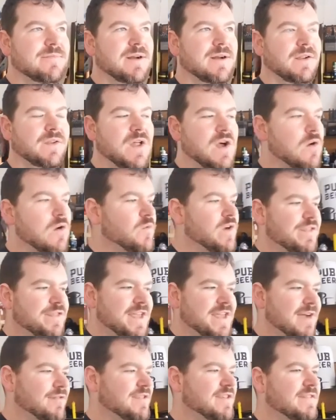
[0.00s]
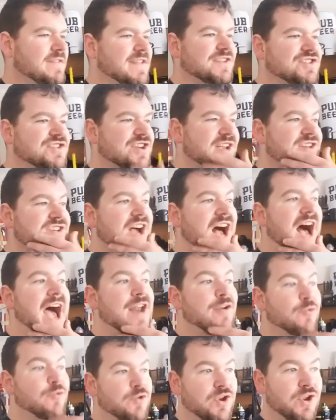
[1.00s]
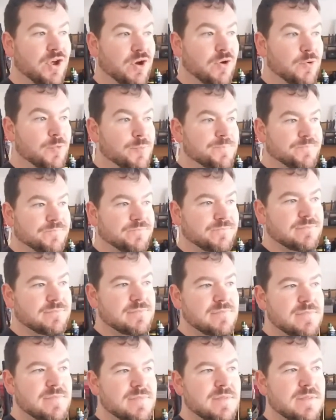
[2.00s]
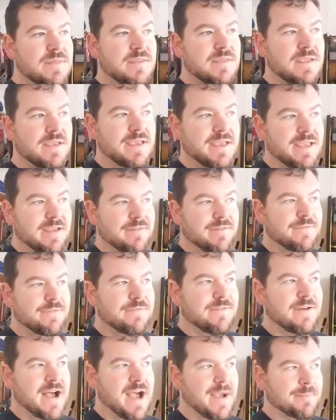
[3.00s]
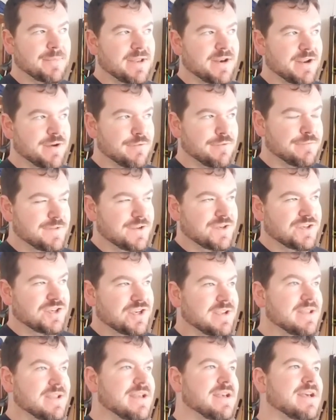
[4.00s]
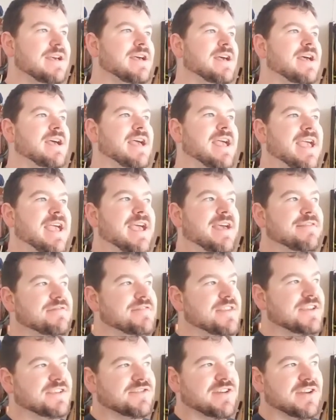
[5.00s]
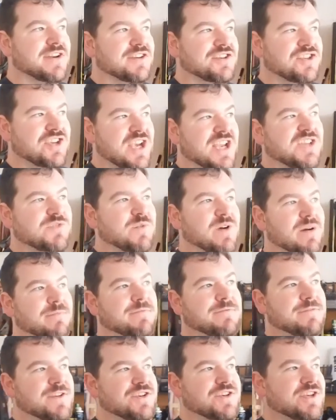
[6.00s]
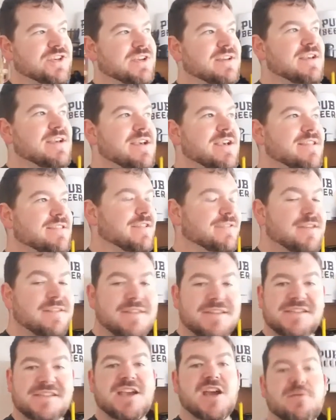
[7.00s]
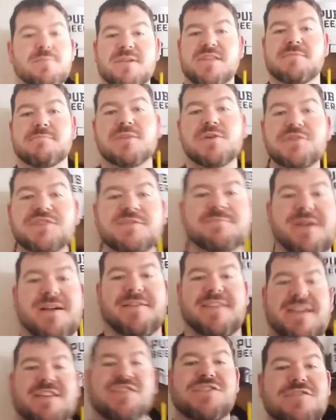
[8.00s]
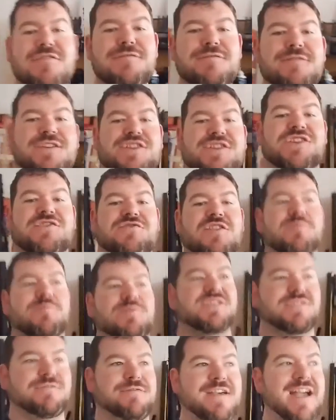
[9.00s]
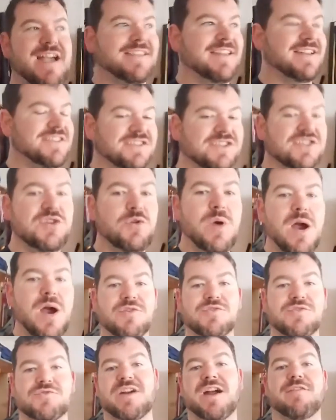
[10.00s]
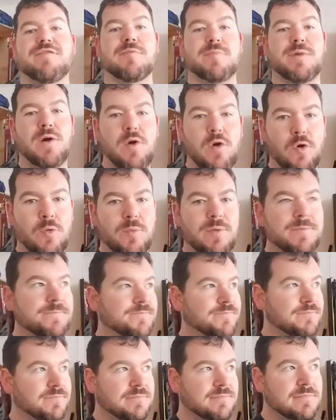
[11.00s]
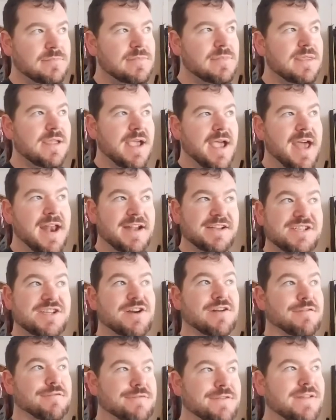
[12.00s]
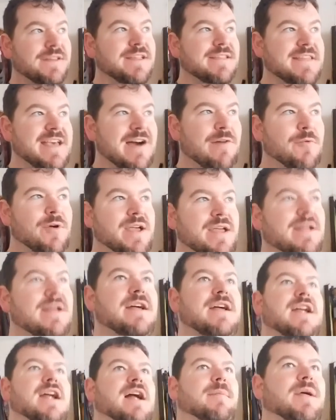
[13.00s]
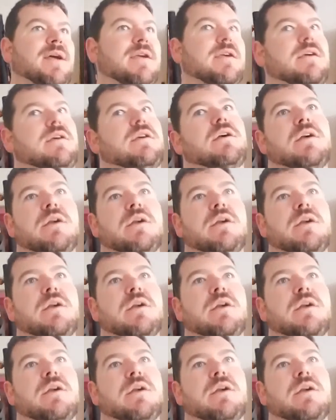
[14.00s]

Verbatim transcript: along with everything that's changed, I don't know if I'm going to go fishing and things are going to change while I'm fishing. The thing that scared me the most about that surf fishing trip was the fact that it's a two hour drive from home and I started feeling that way, I'm like,